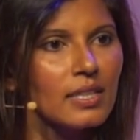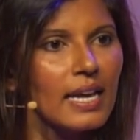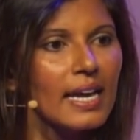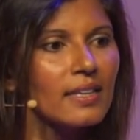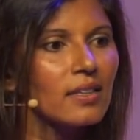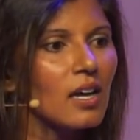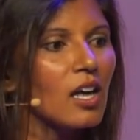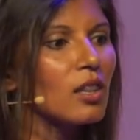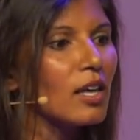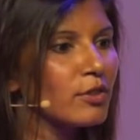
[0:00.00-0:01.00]
and a
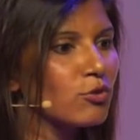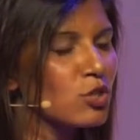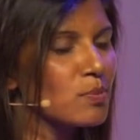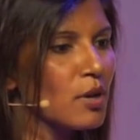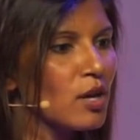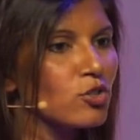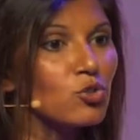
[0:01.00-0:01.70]
loving response.